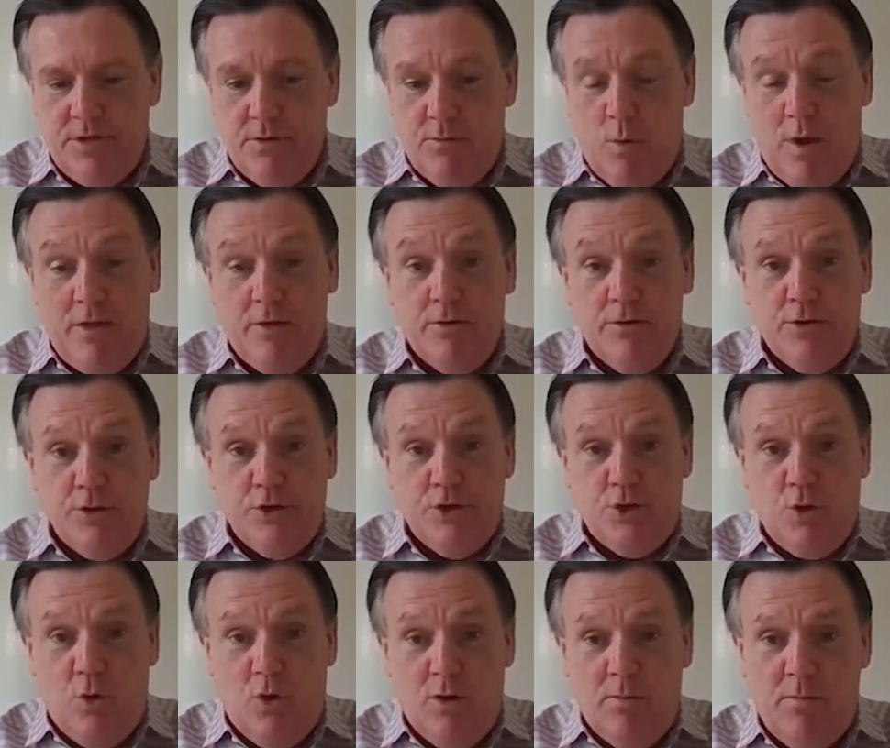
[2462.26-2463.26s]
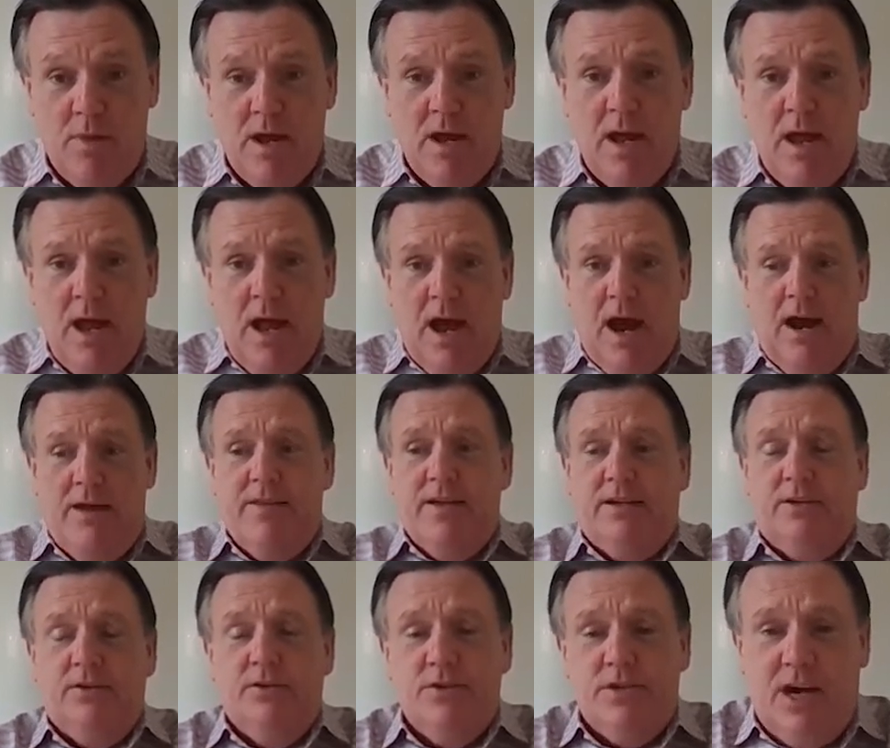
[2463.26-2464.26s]
weather the storm. I
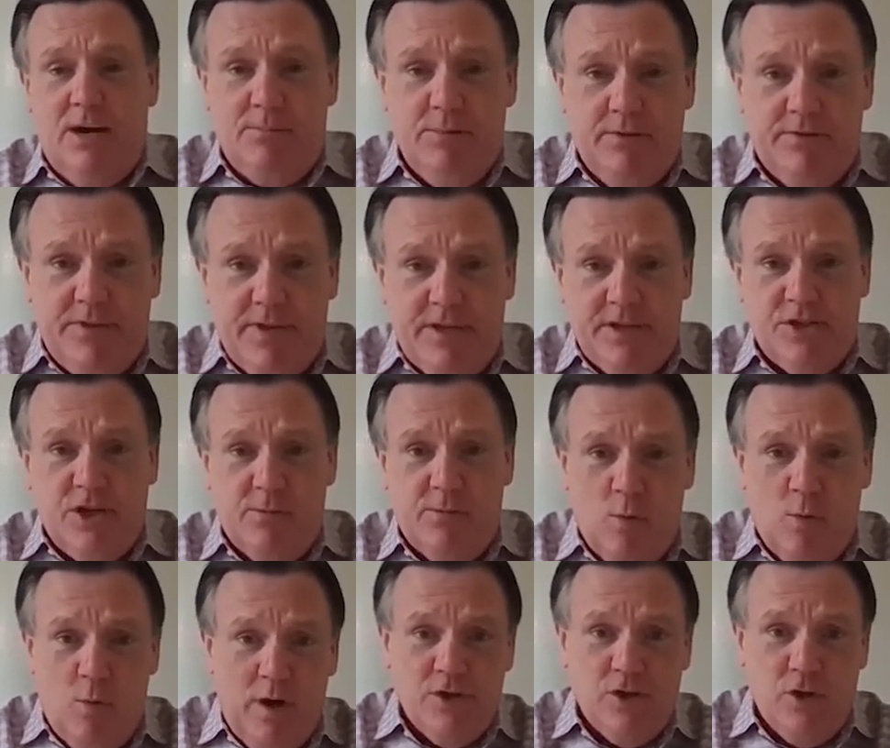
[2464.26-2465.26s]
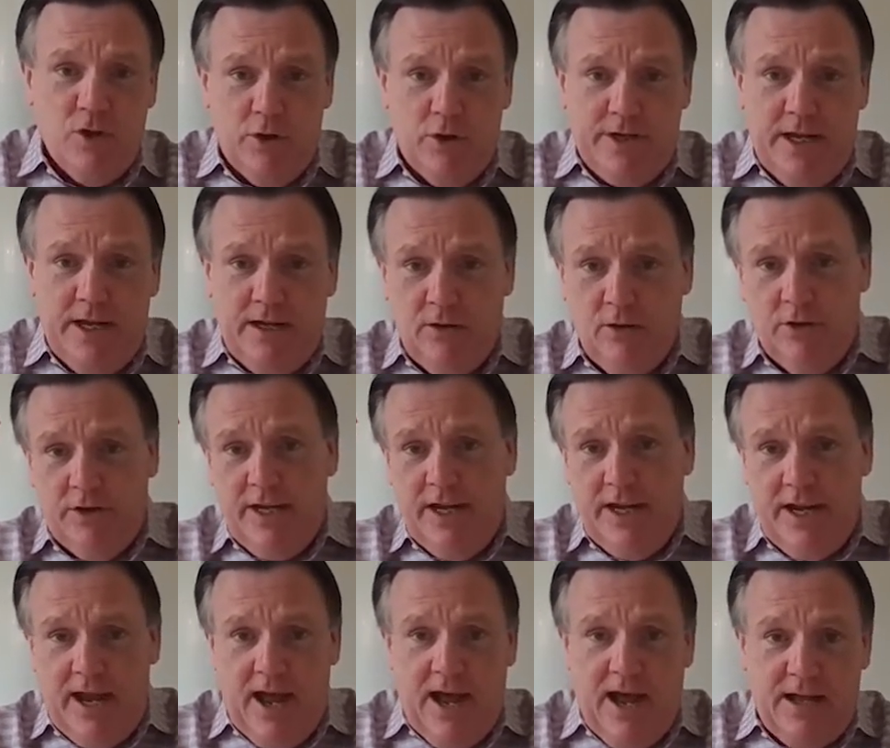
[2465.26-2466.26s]
think there's a couple of things. Number one is
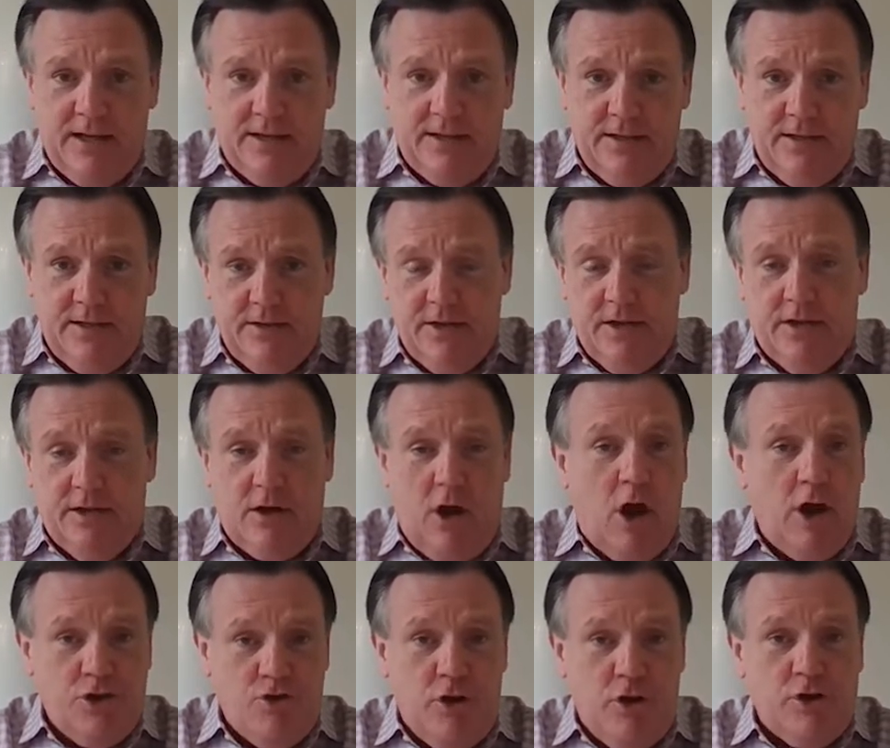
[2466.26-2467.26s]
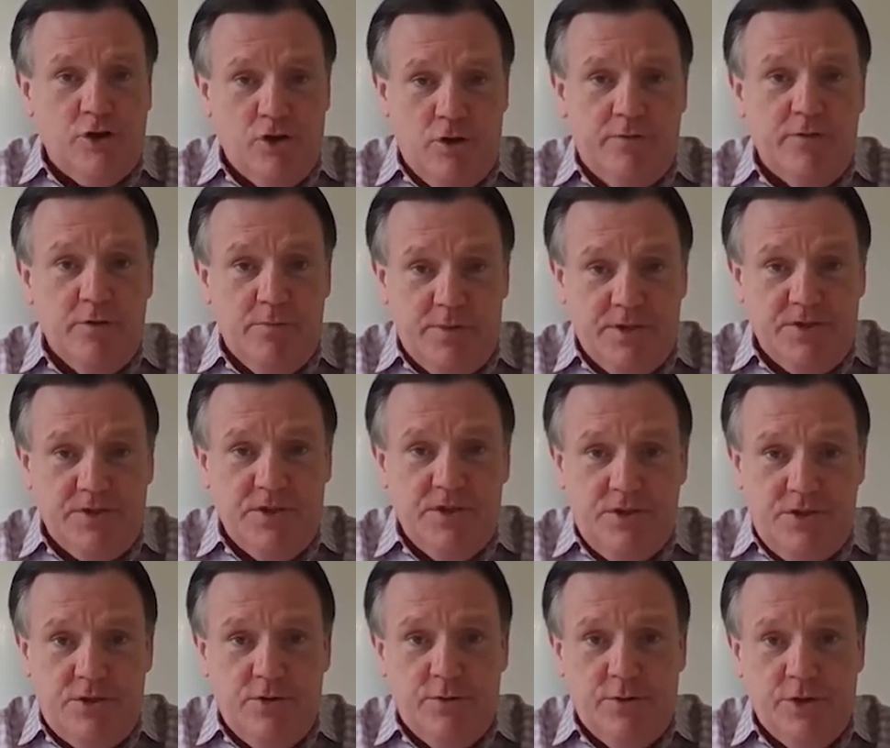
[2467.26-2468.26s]
looking at the cost structure of your
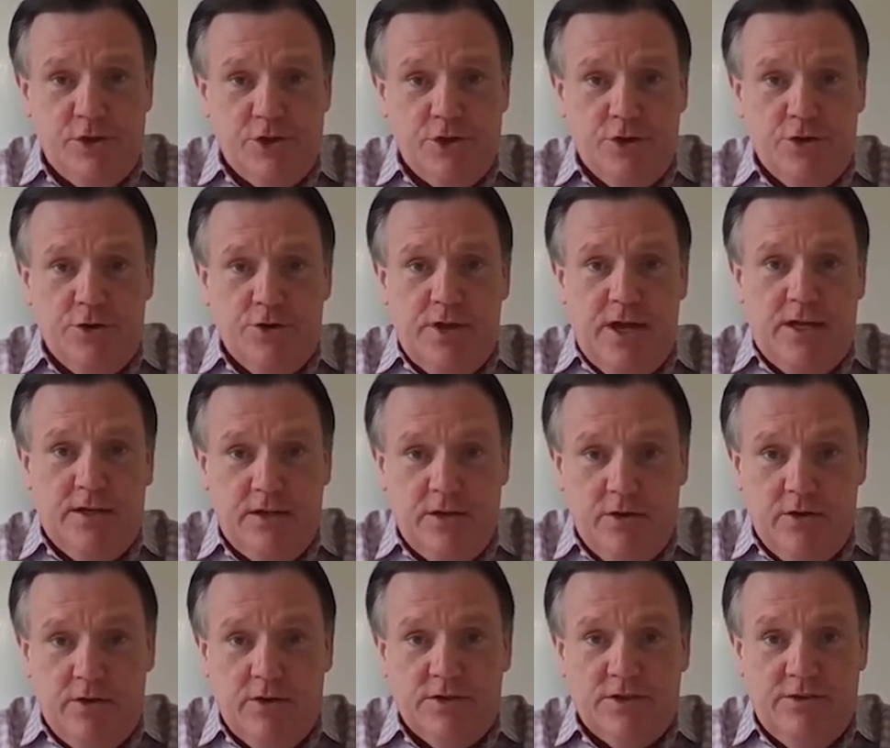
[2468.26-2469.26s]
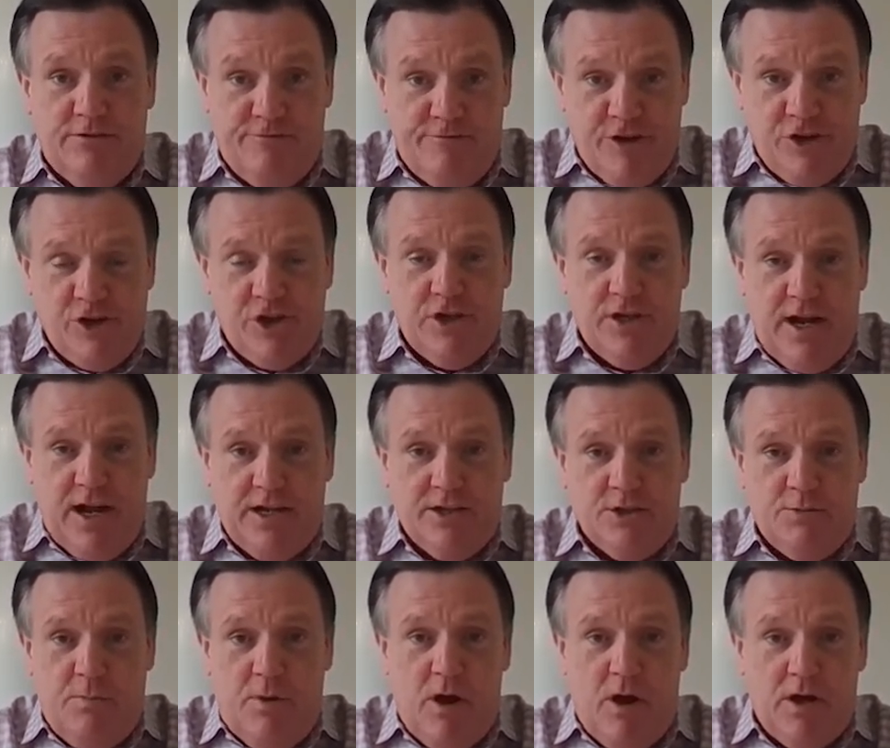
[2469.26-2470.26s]
business to ensure that you're as efficient
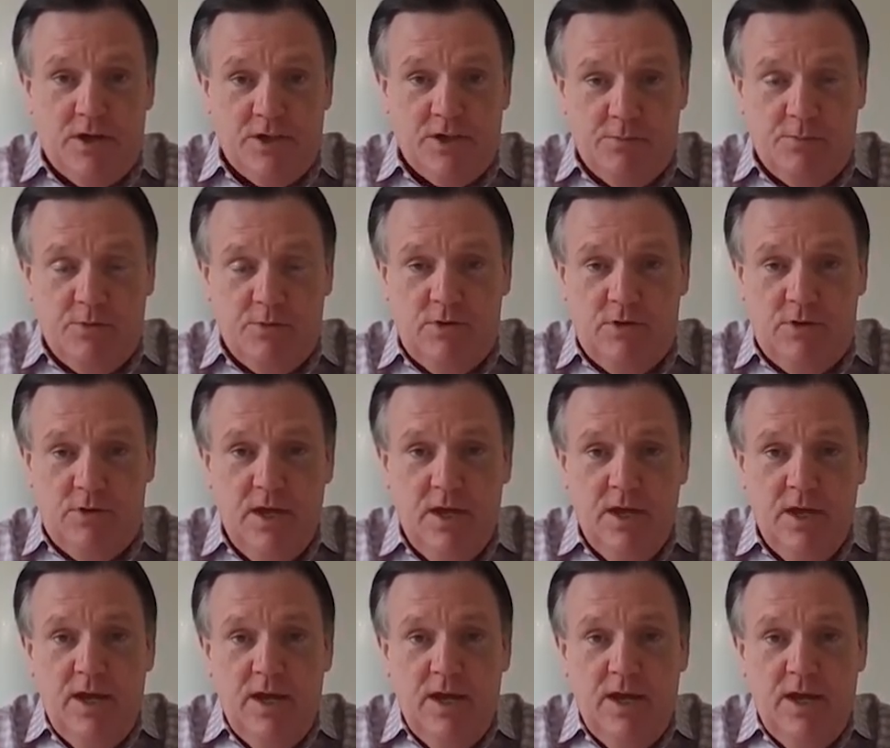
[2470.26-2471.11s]
as possible